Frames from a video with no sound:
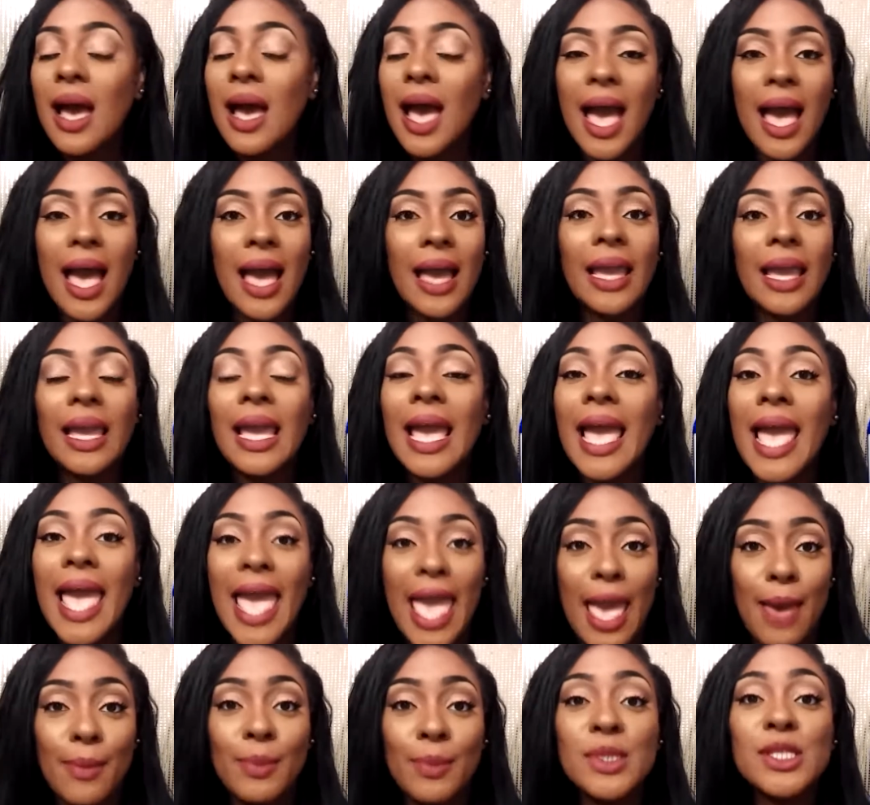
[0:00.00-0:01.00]
I
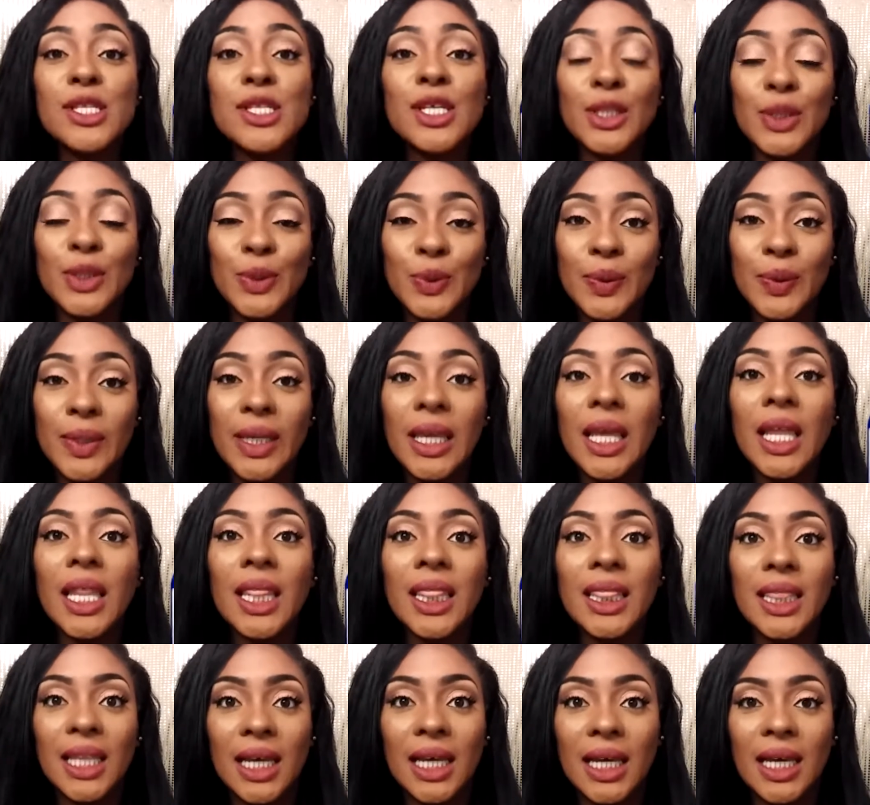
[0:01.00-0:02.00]
absolutely
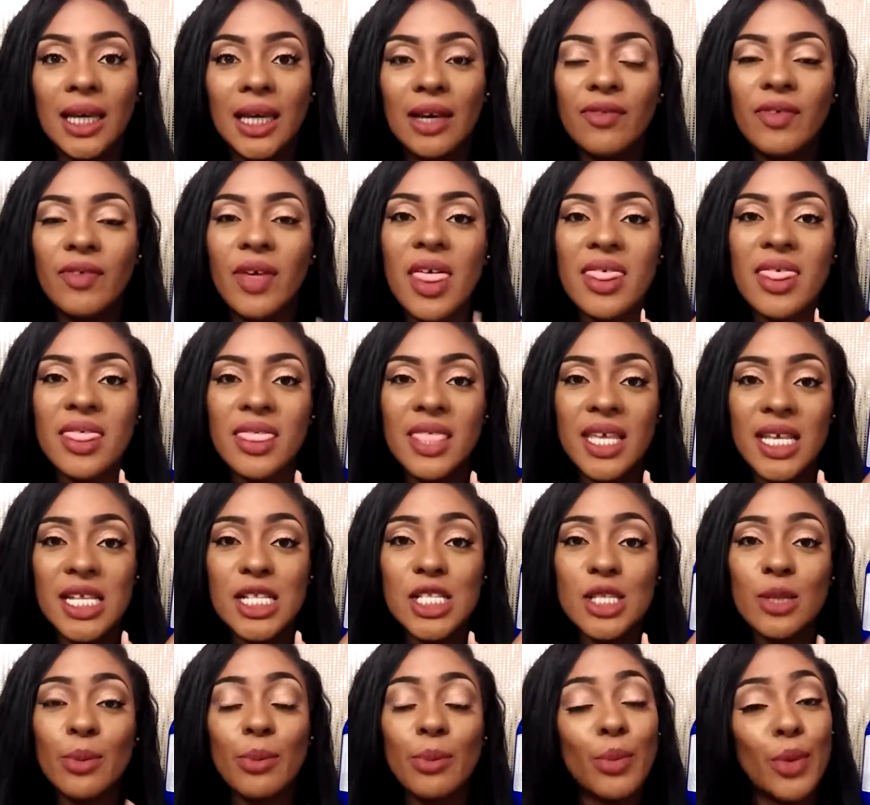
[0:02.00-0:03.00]
love
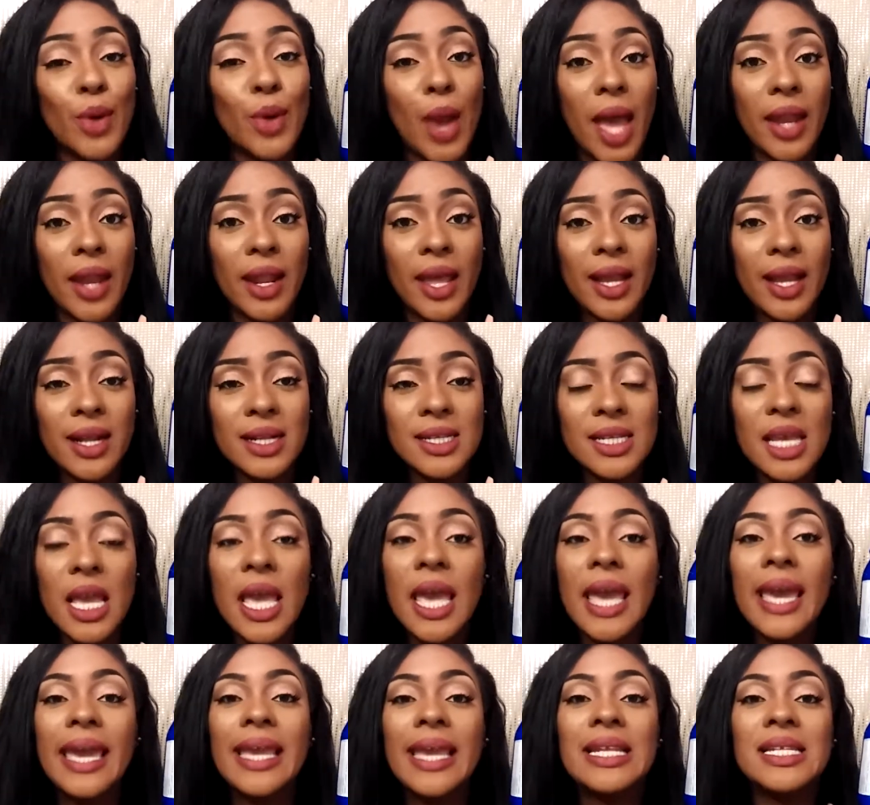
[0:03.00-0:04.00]
this product.
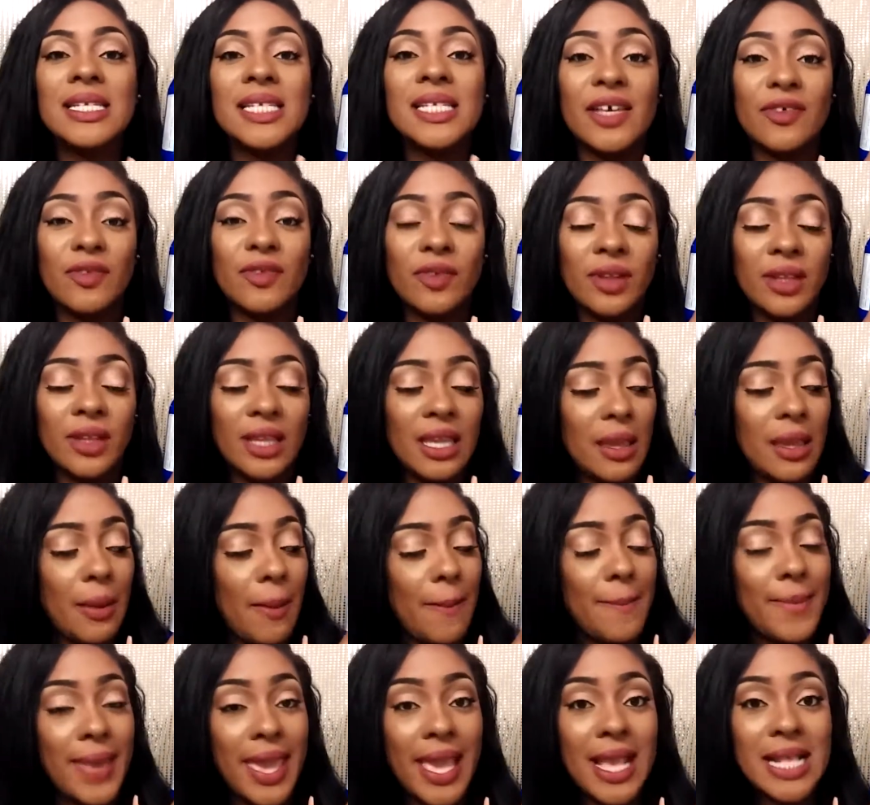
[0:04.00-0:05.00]
It definitely
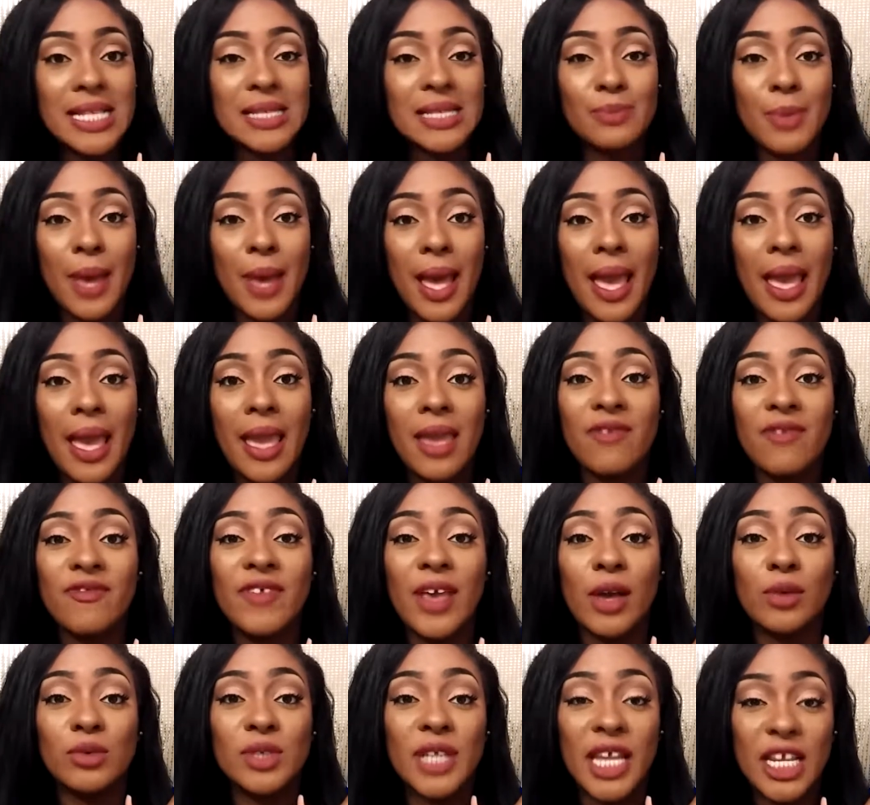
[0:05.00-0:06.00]
makes my
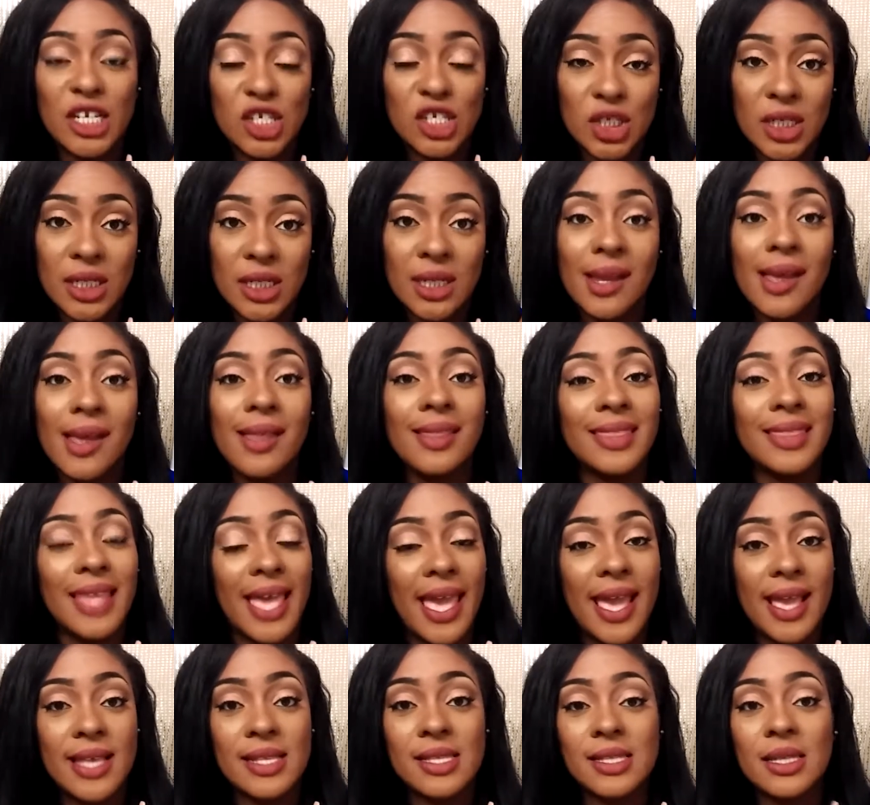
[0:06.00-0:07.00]
foundation
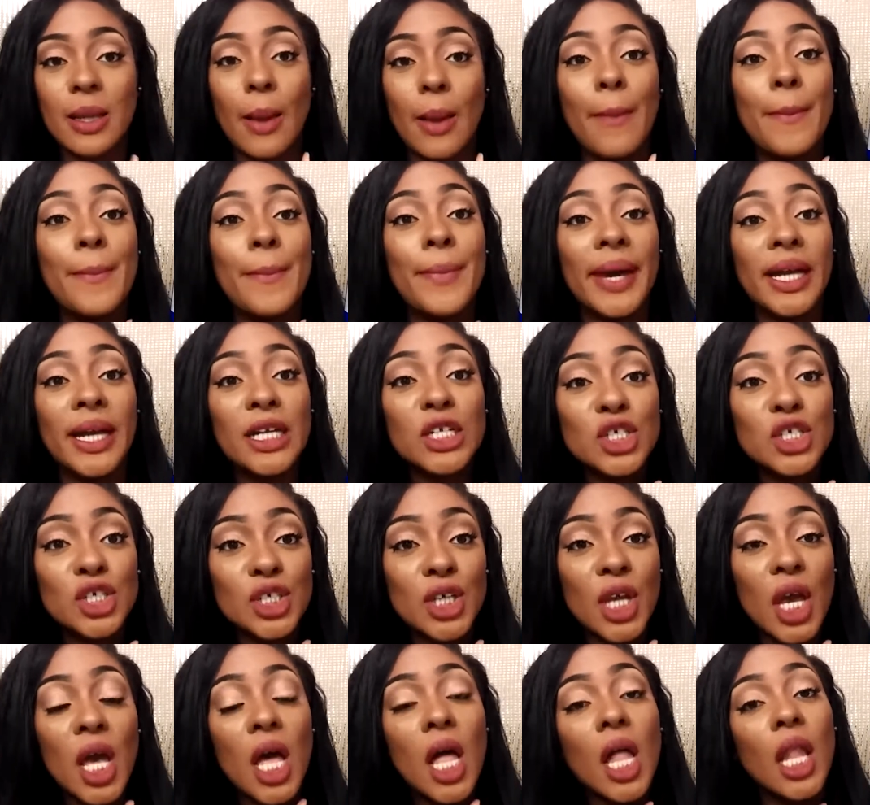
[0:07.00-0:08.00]
last
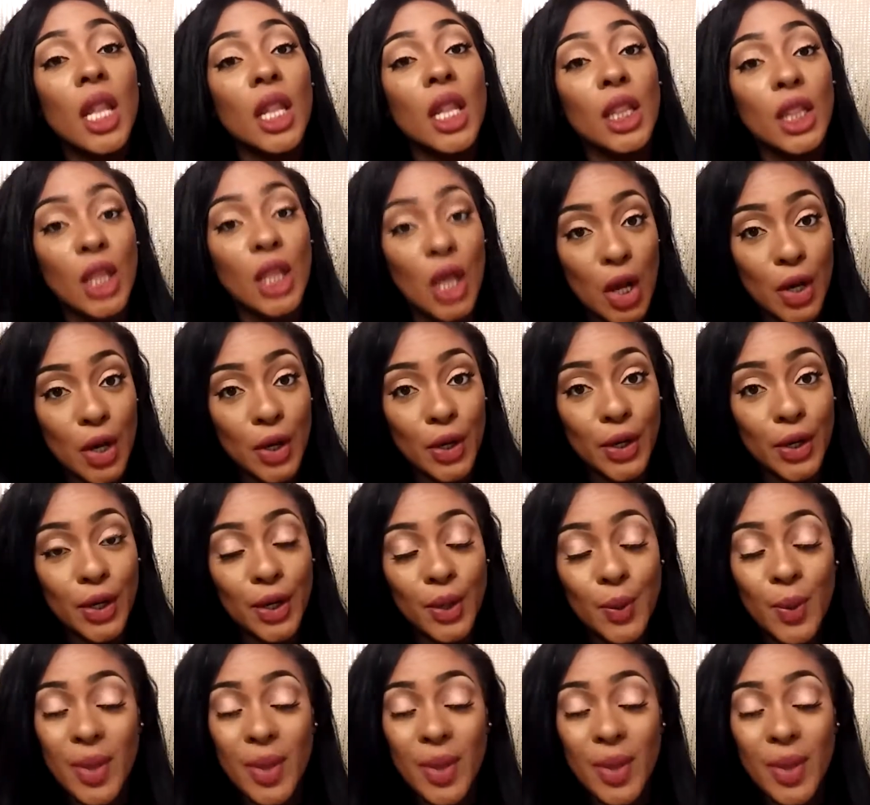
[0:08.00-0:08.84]
much longer.